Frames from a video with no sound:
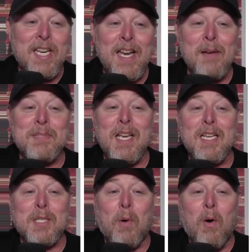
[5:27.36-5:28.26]

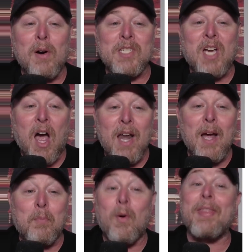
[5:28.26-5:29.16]
TMZ Sports
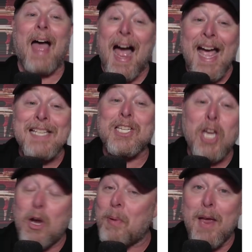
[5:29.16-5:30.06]
caught up with Ice
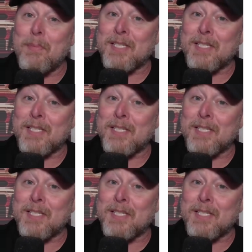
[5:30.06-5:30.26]
Cube